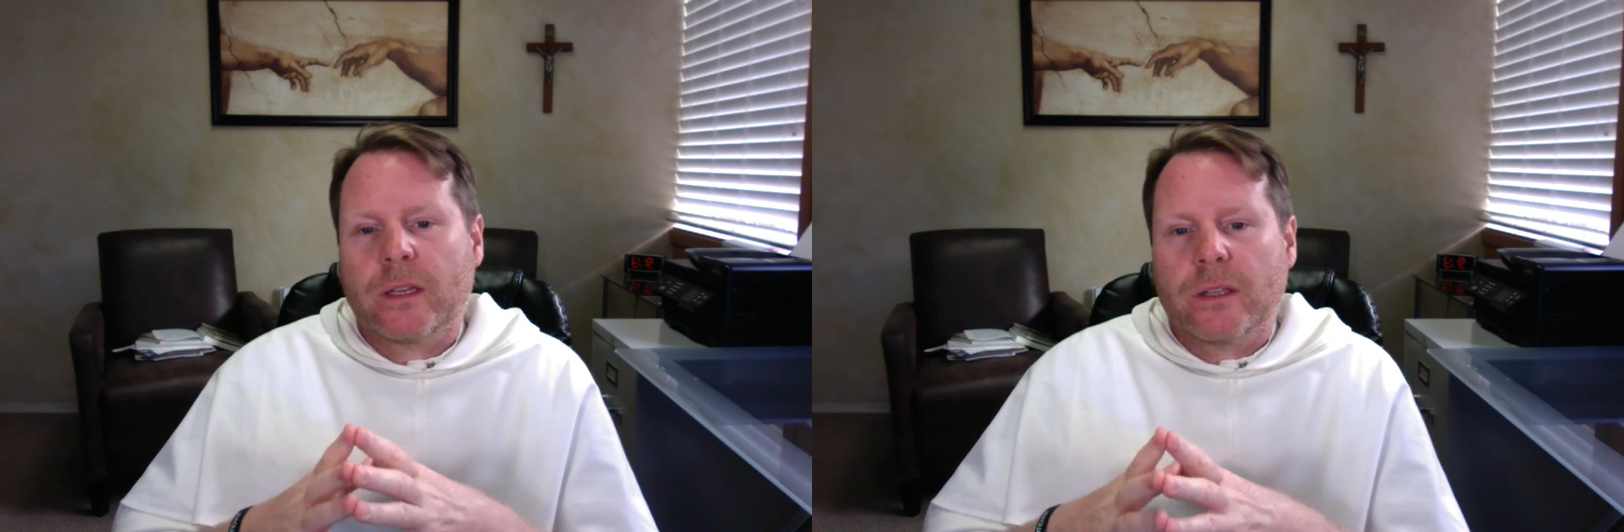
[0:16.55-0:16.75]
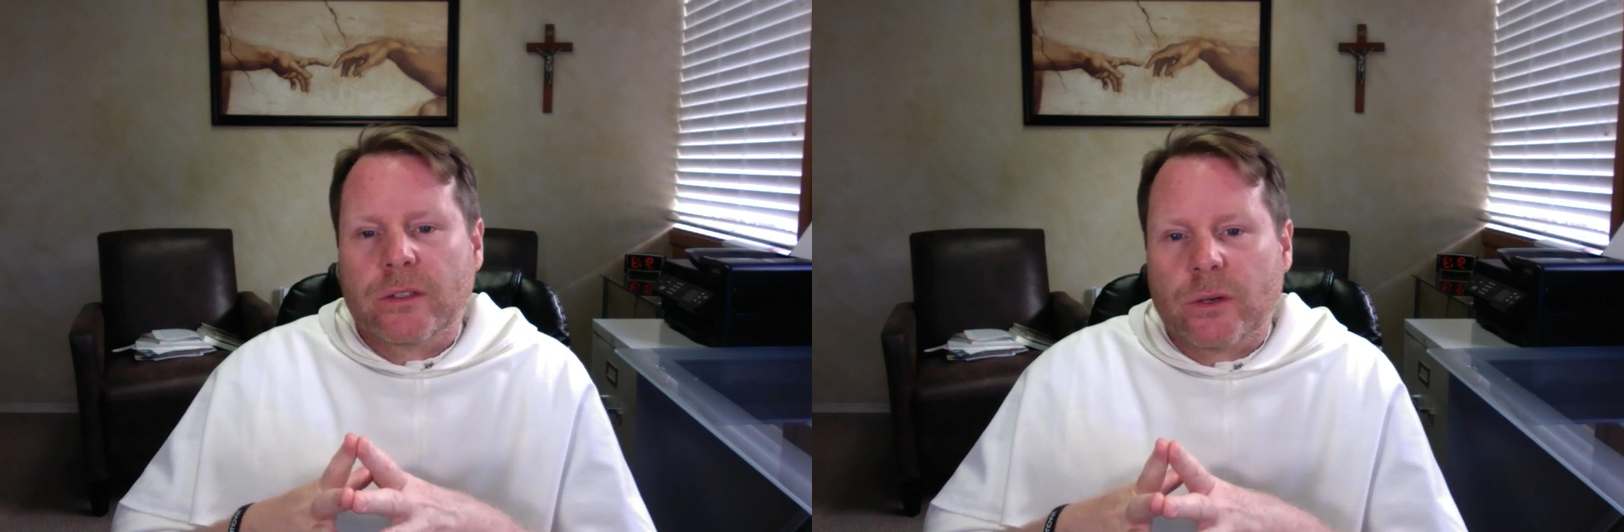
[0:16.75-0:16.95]

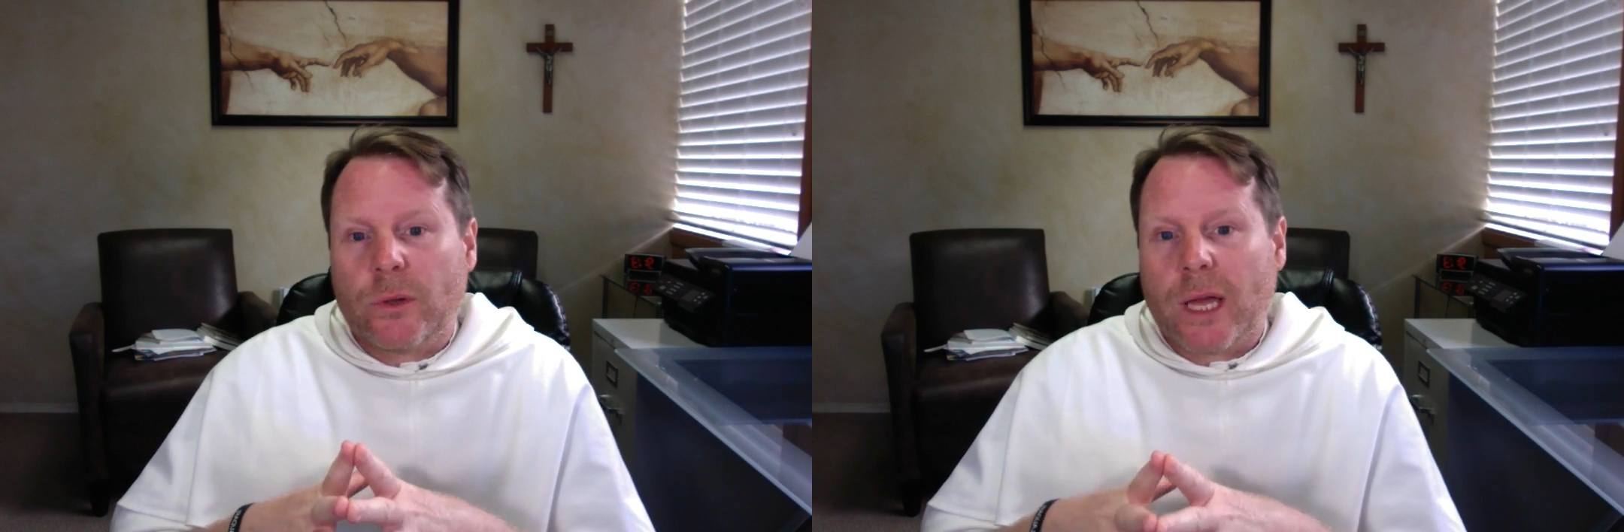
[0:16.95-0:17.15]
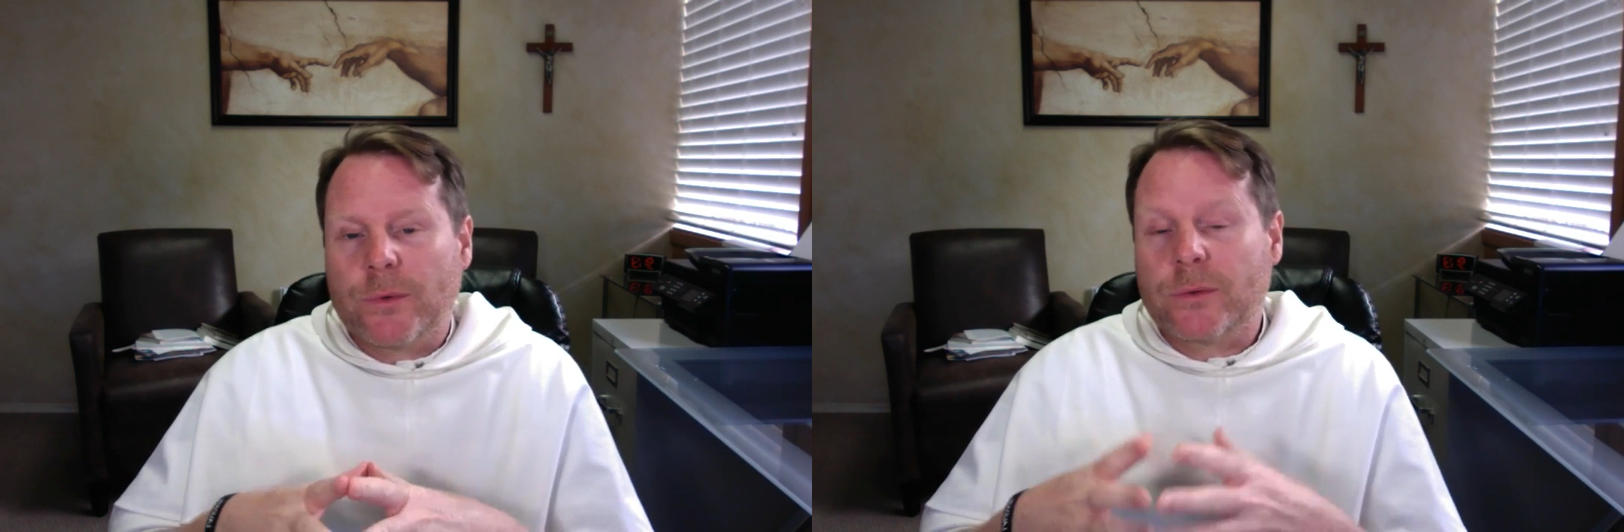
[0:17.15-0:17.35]
So while
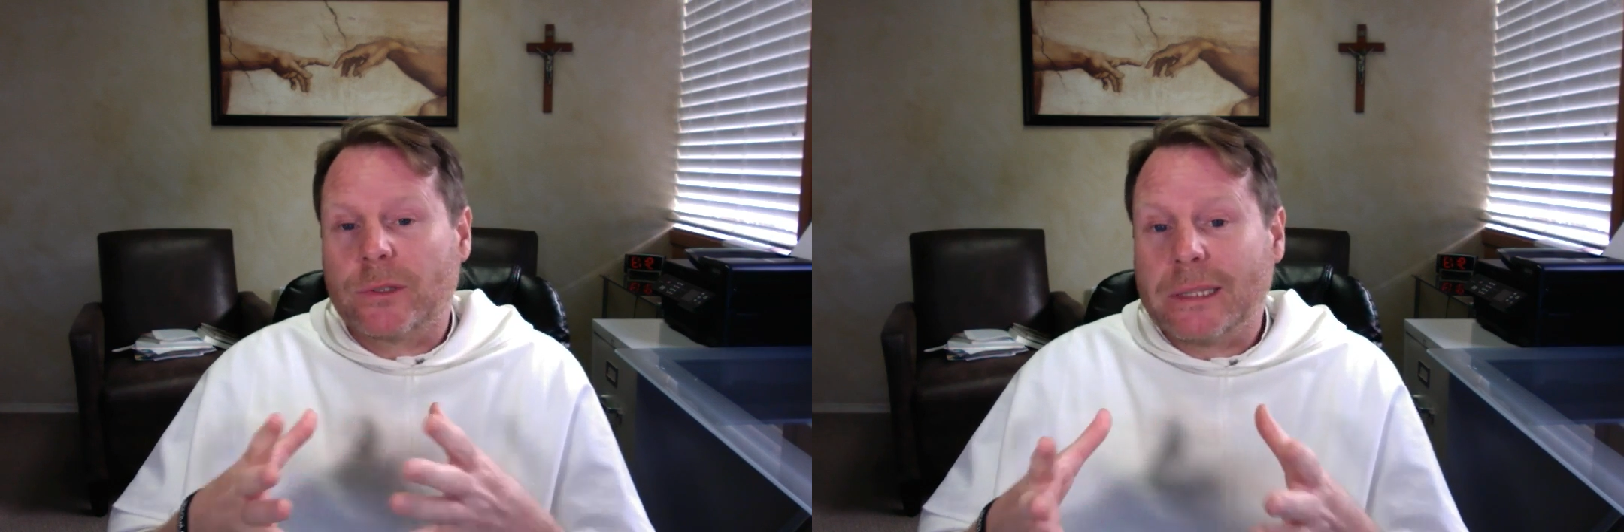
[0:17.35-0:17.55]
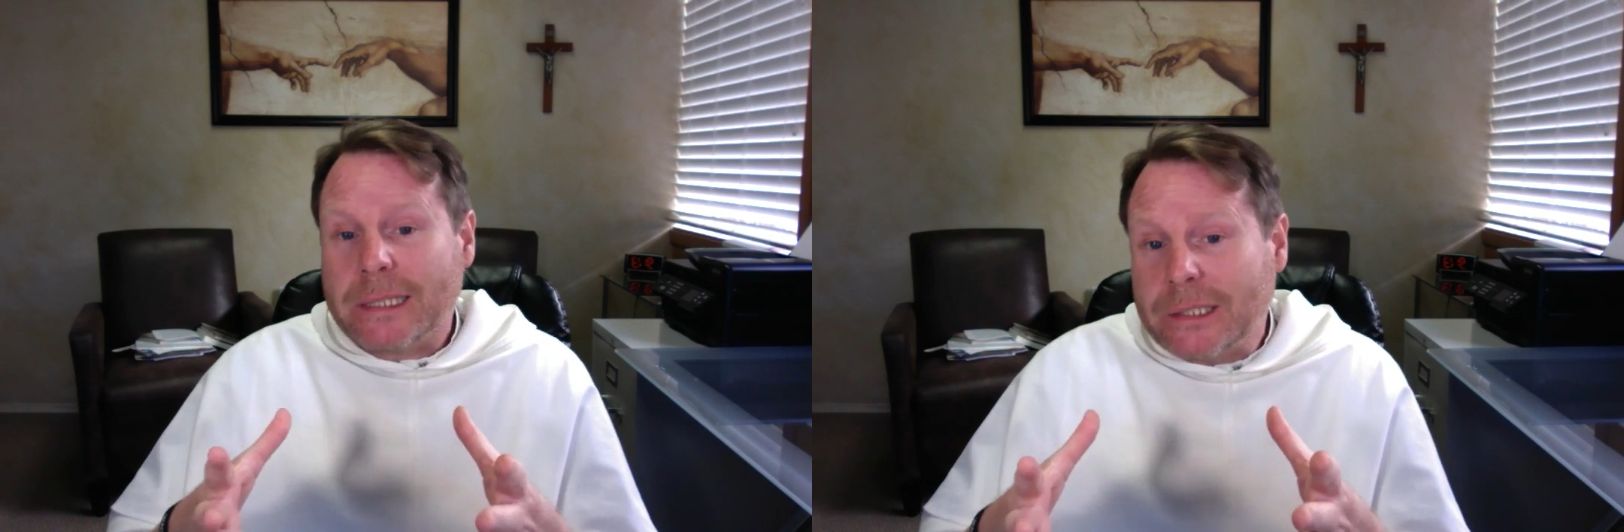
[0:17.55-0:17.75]
I was
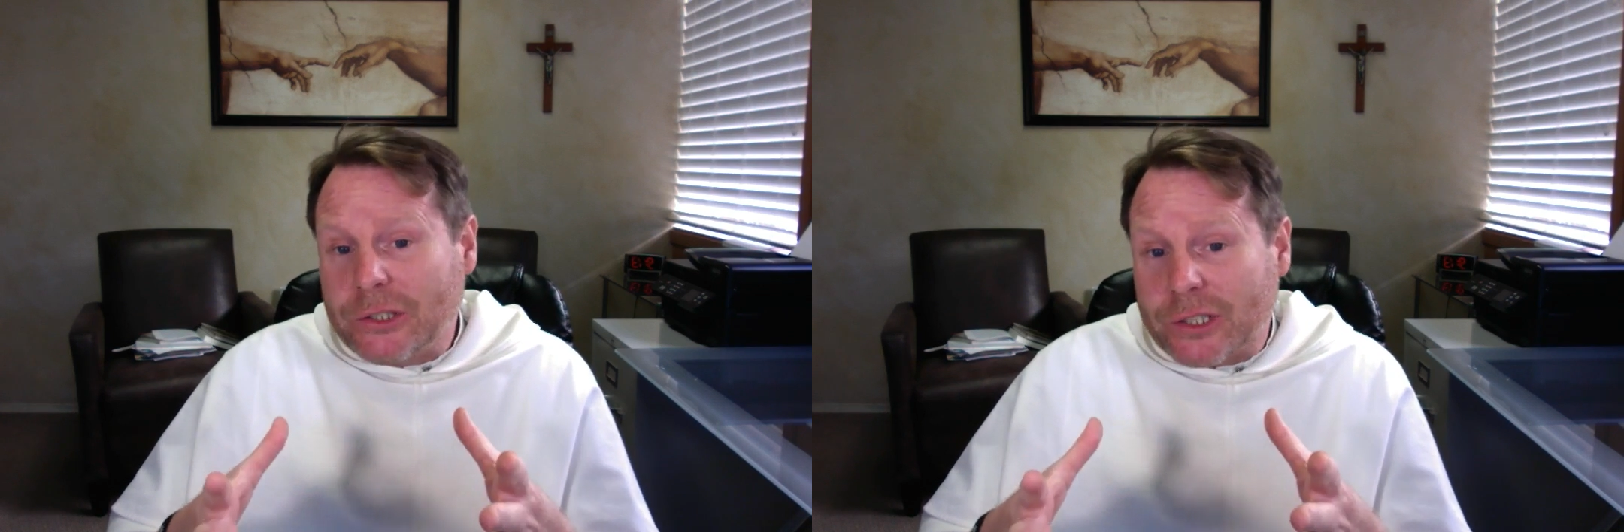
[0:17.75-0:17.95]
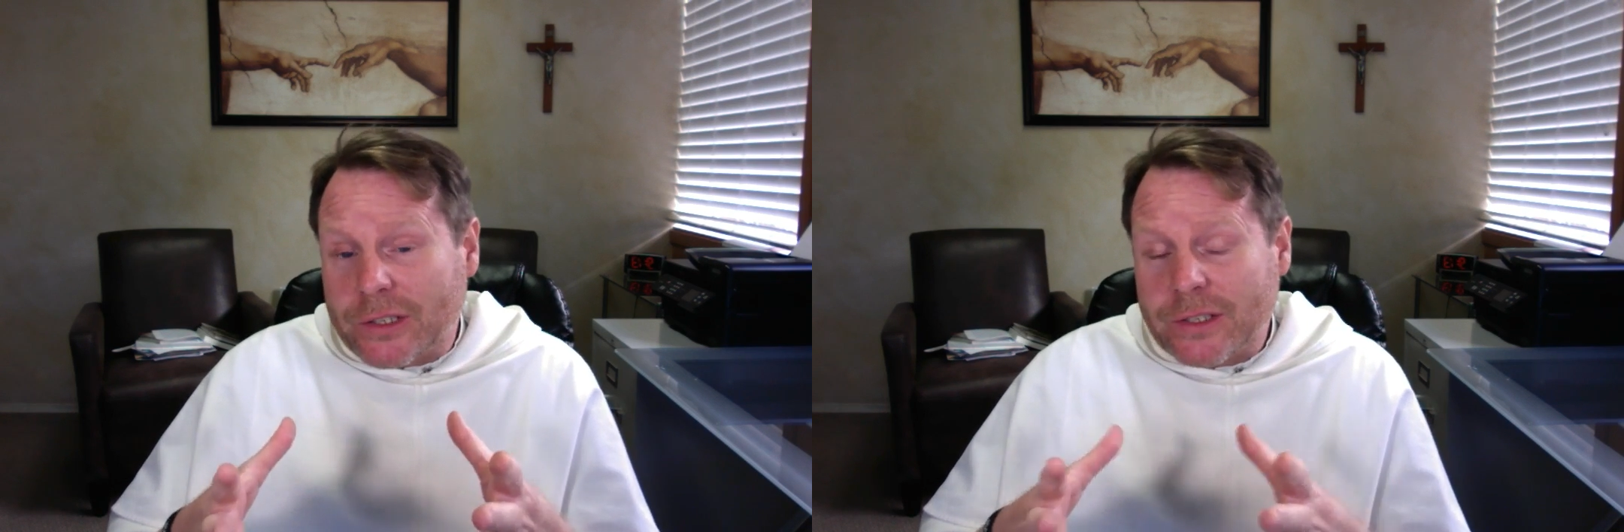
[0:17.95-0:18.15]

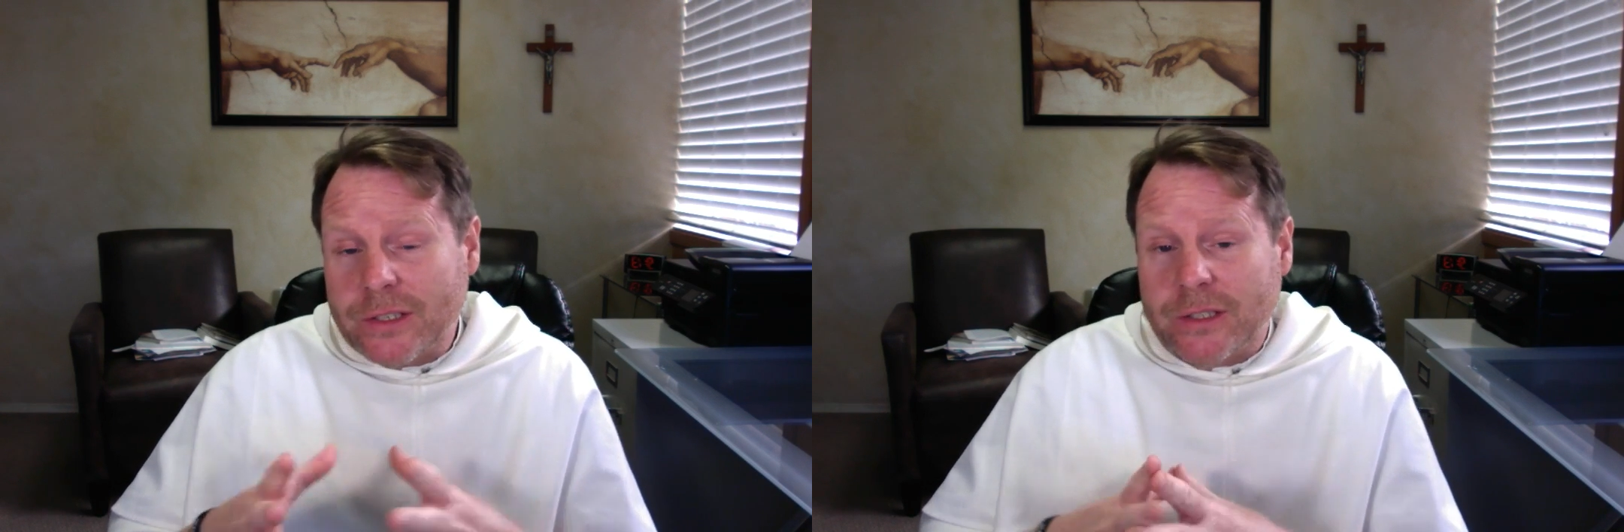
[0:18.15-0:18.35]
religious,